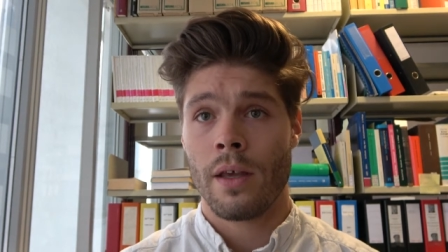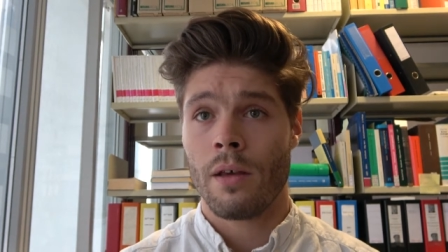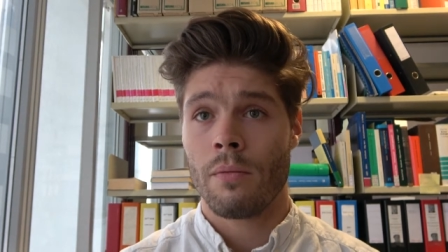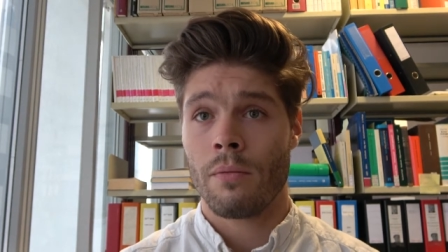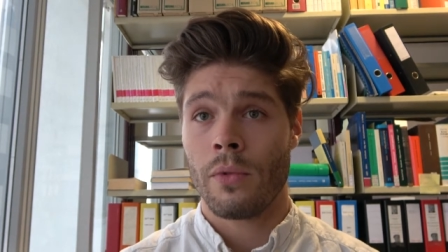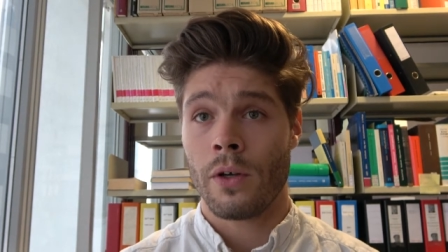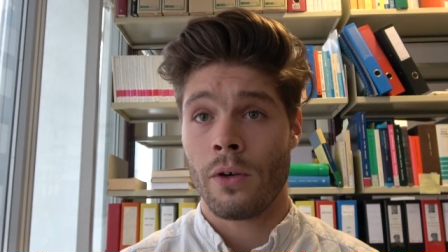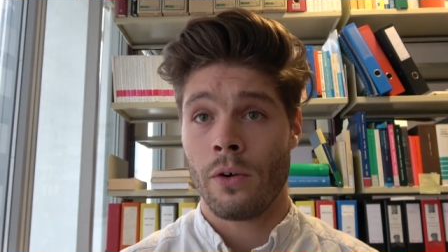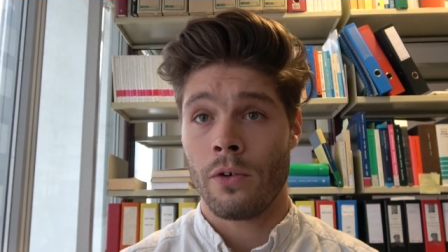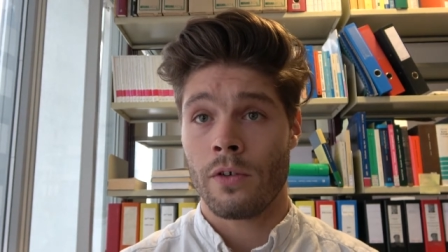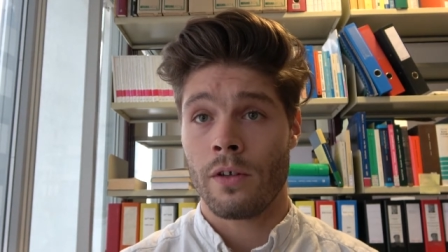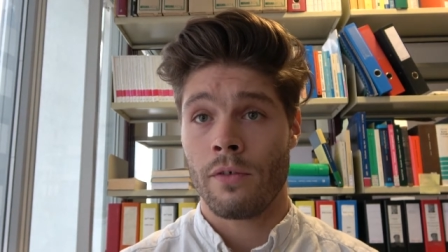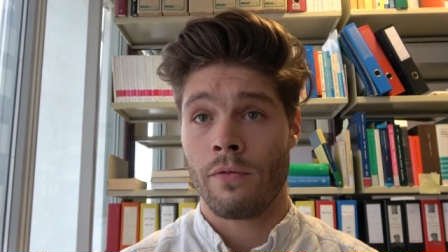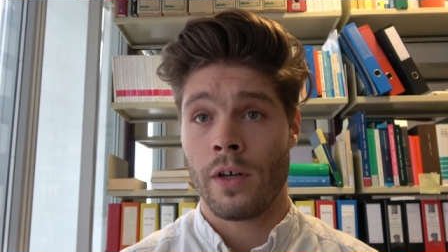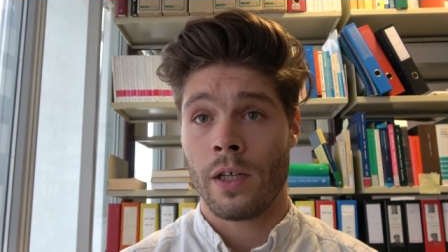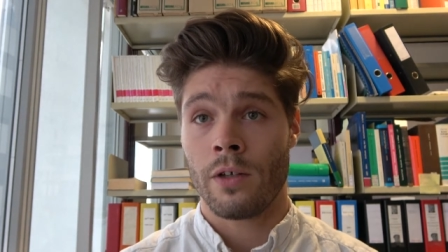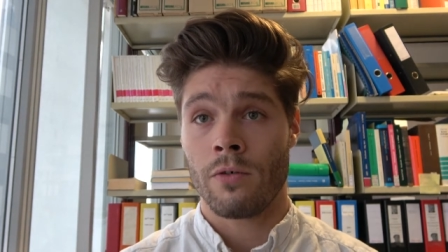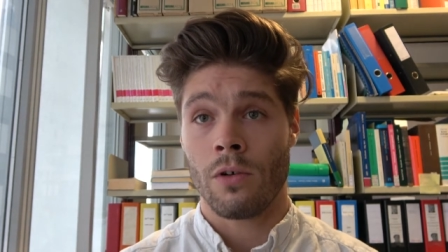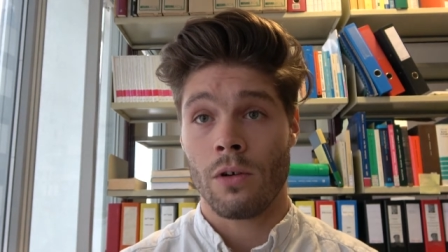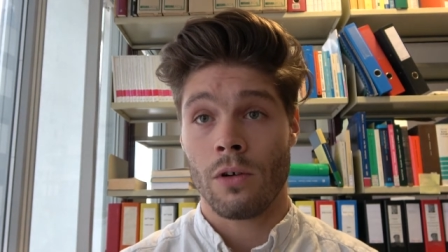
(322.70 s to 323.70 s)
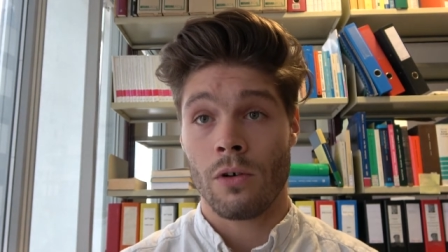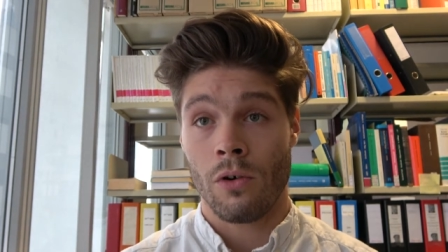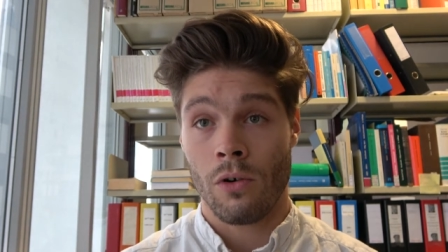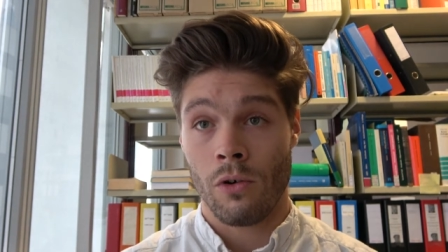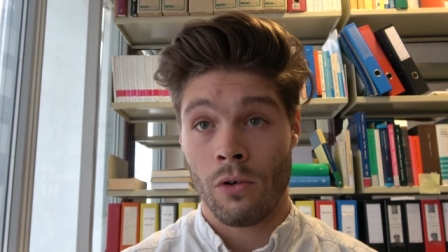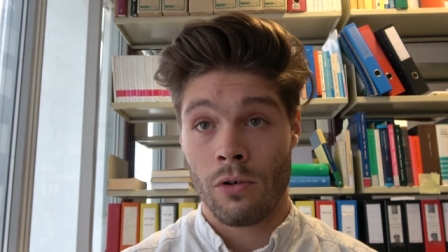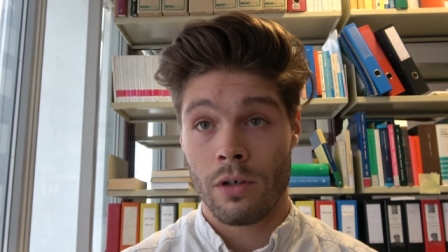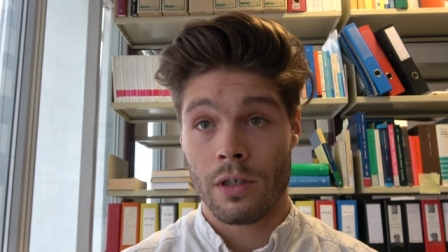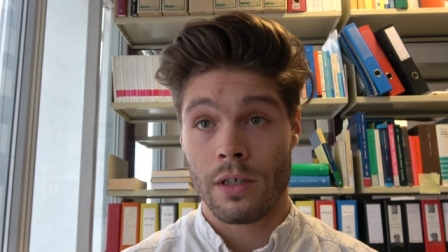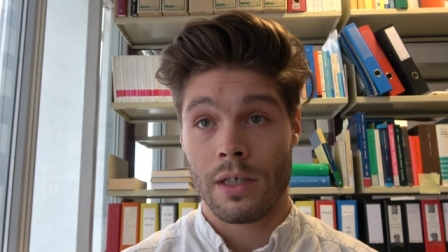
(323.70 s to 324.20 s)
because the Federal
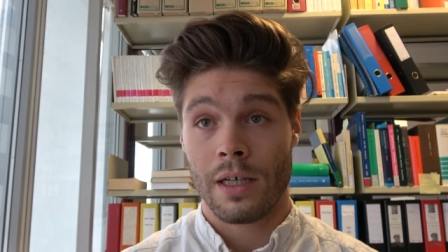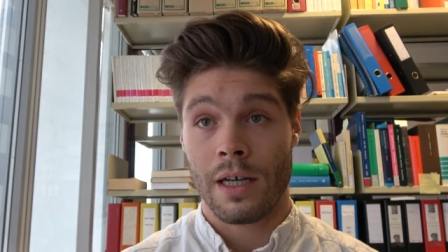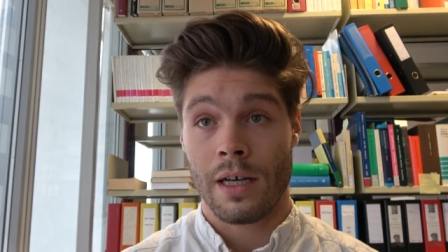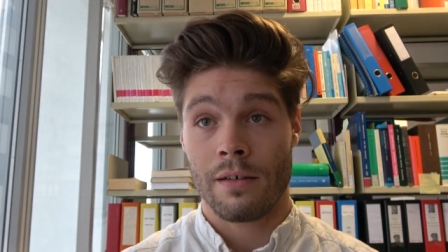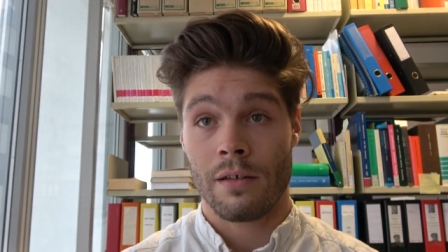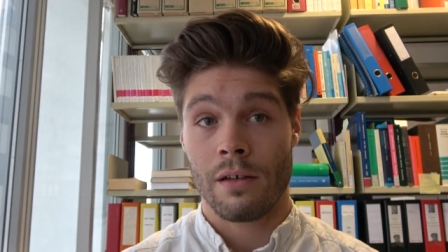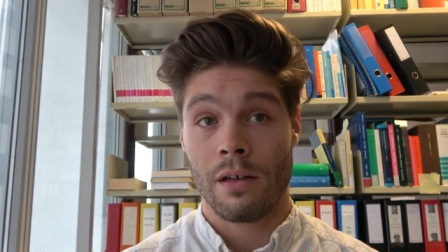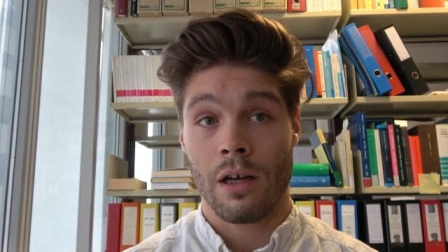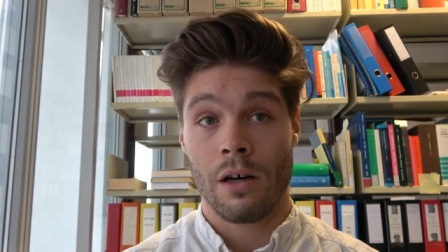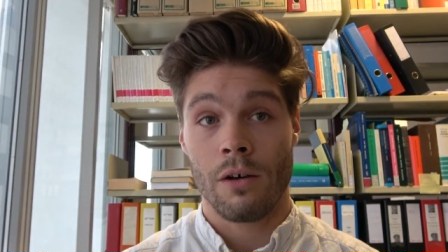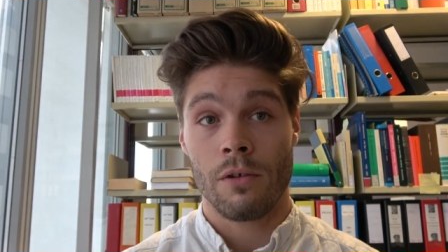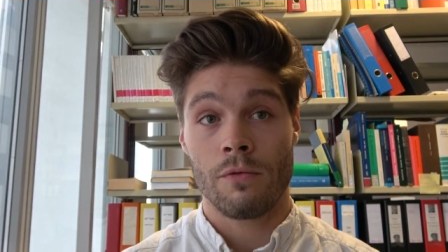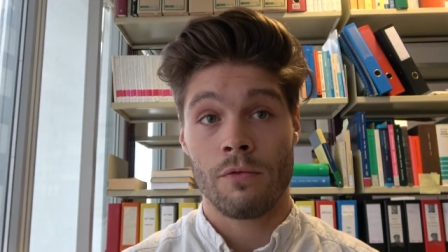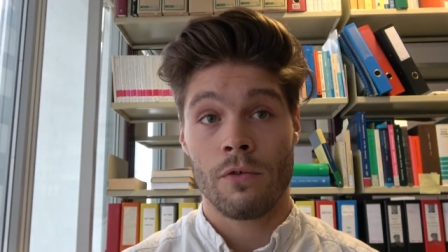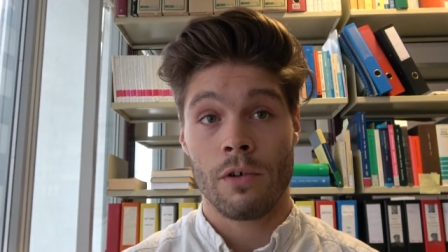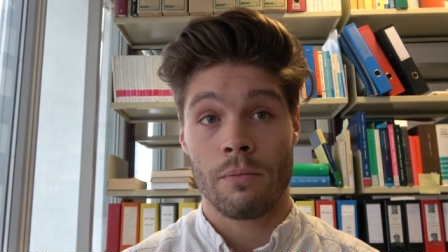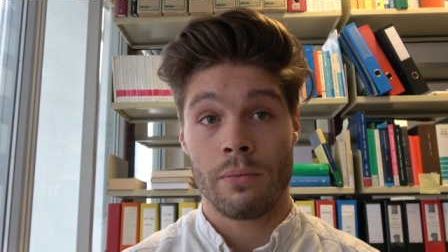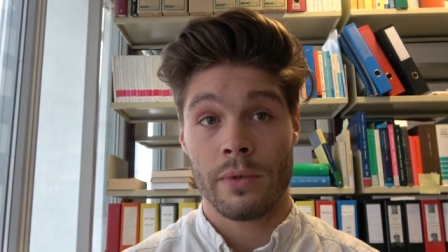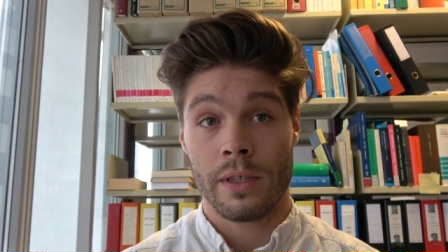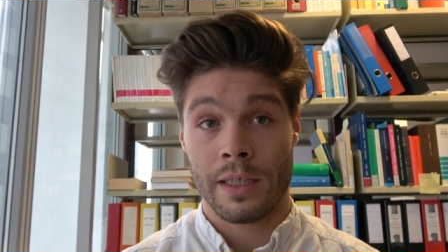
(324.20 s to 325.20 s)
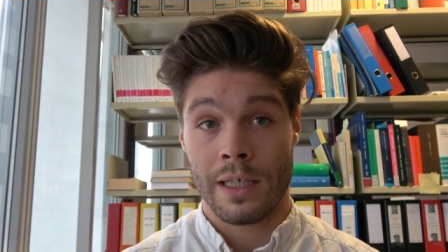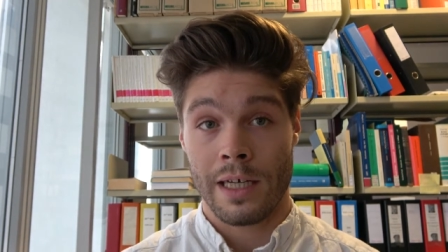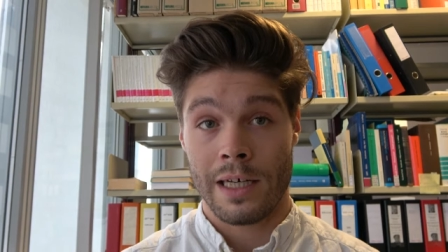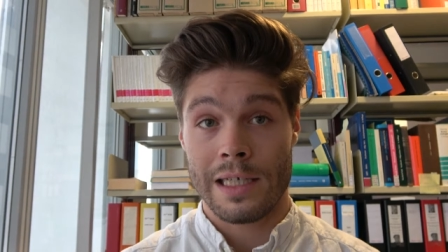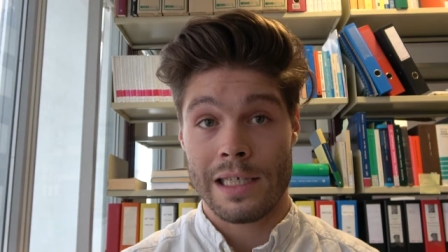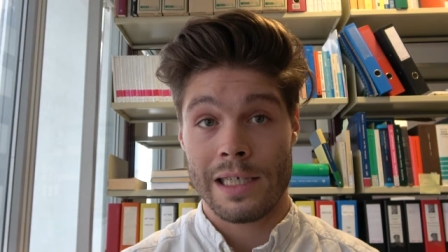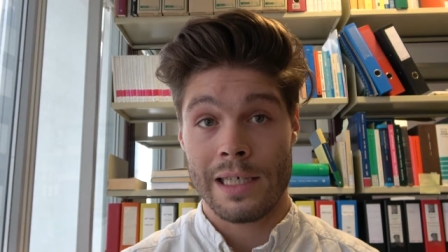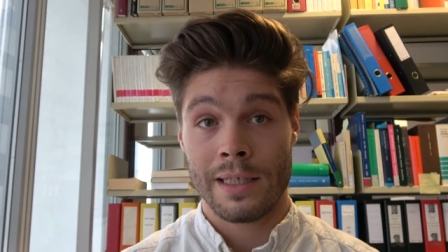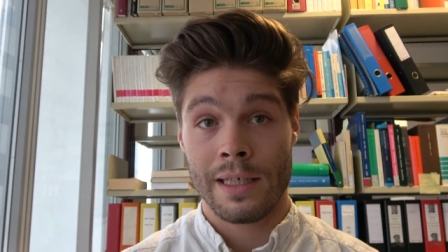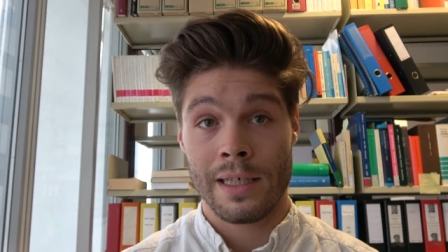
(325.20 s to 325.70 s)
Court has allowed for
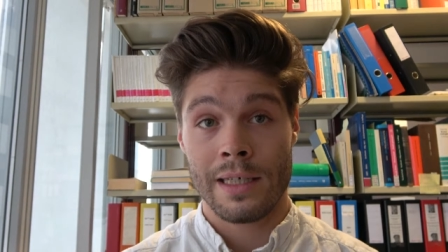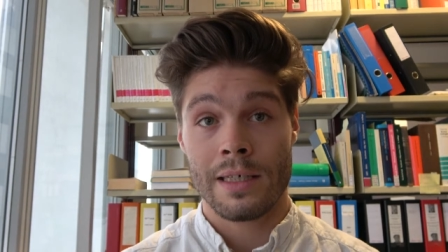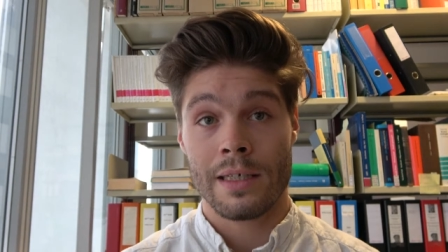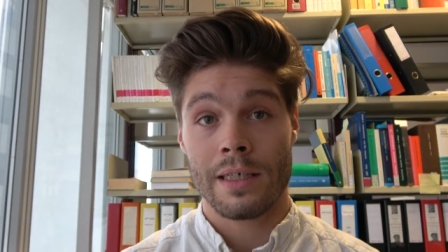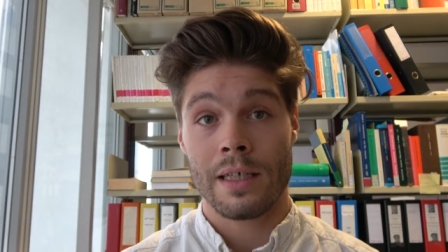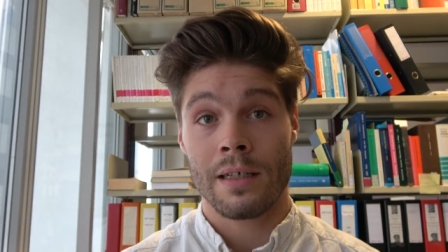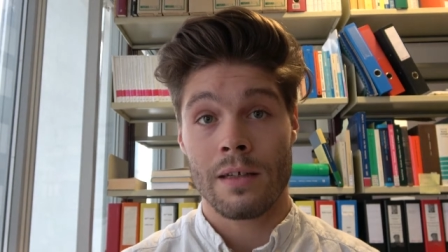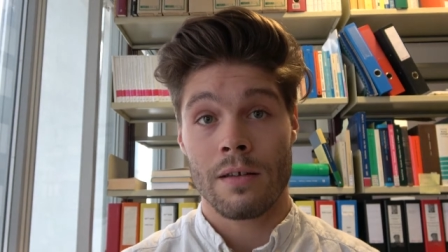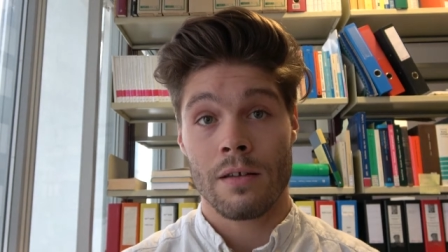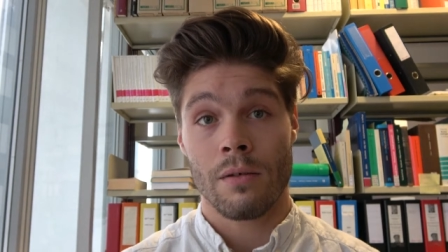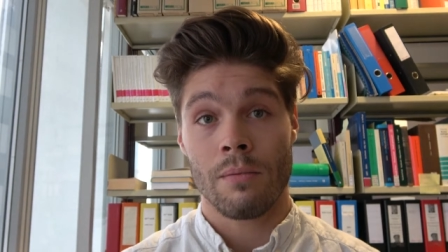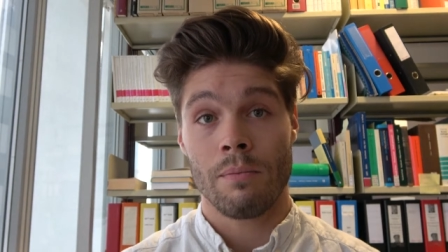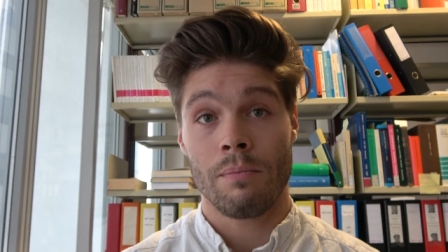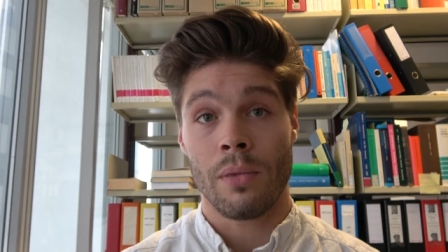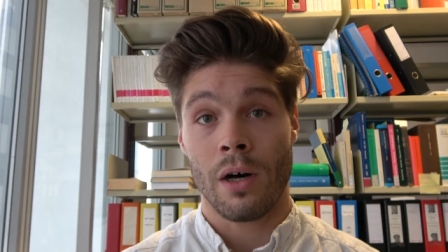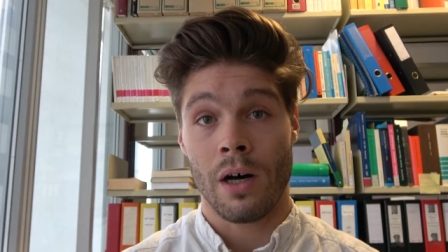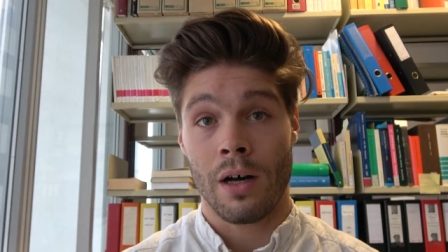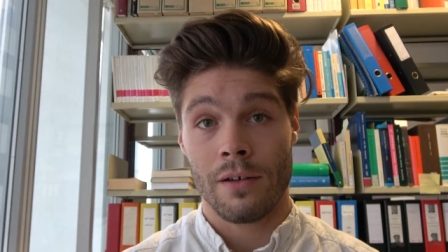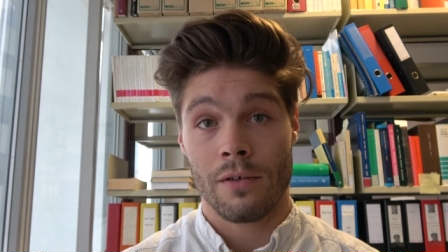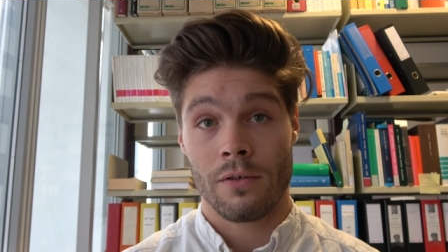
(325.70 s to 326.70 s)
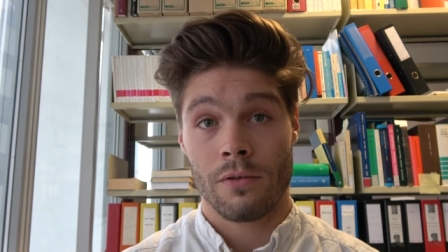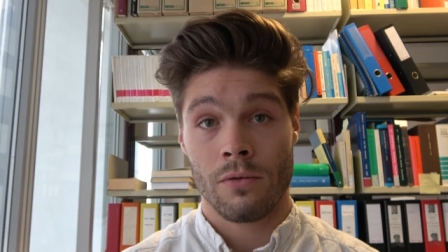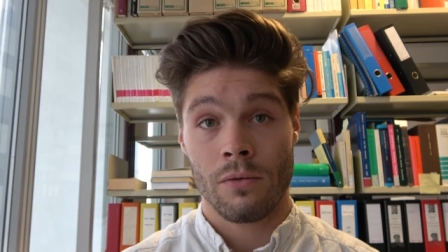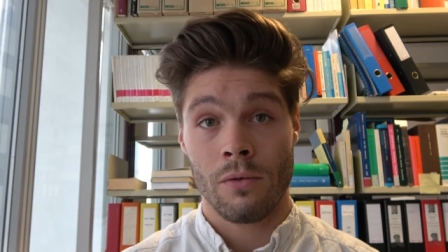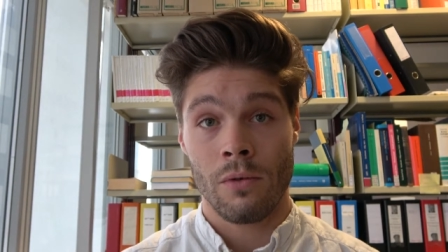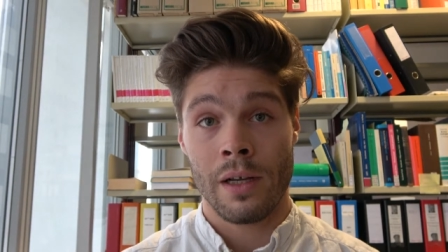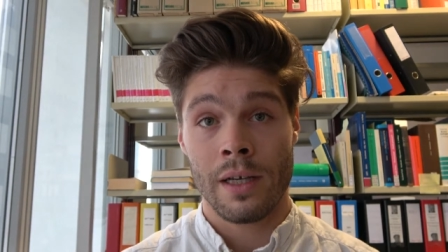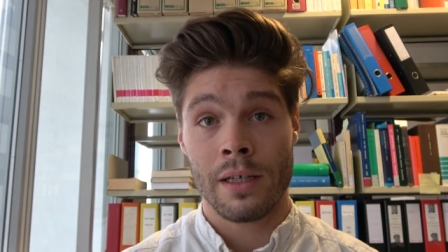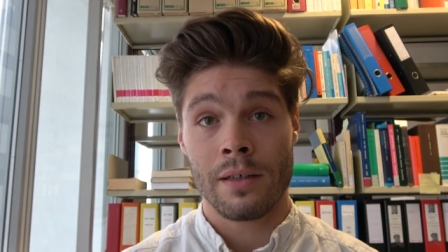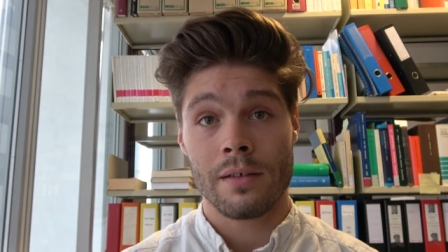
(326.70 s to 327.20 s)
precisely this in some past
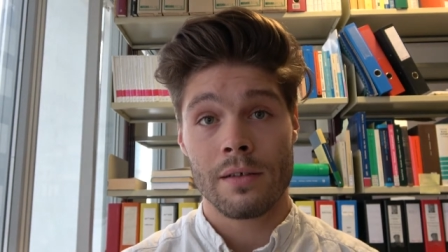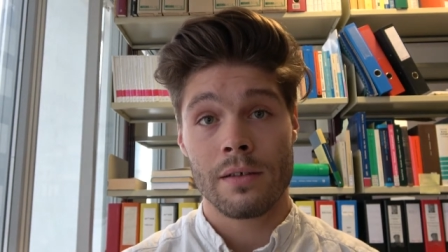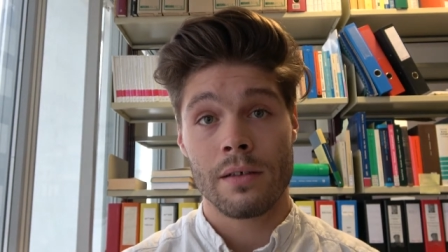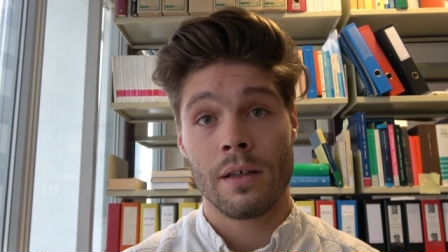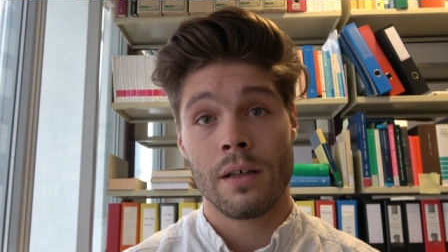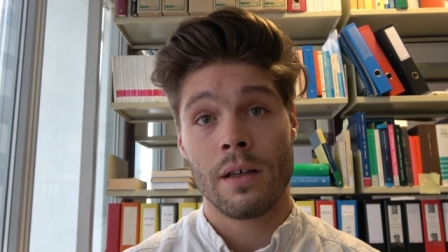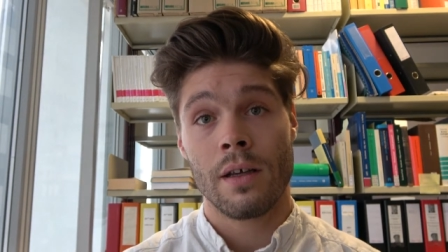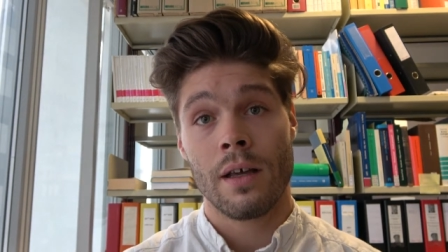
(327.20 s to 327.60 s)
rulings,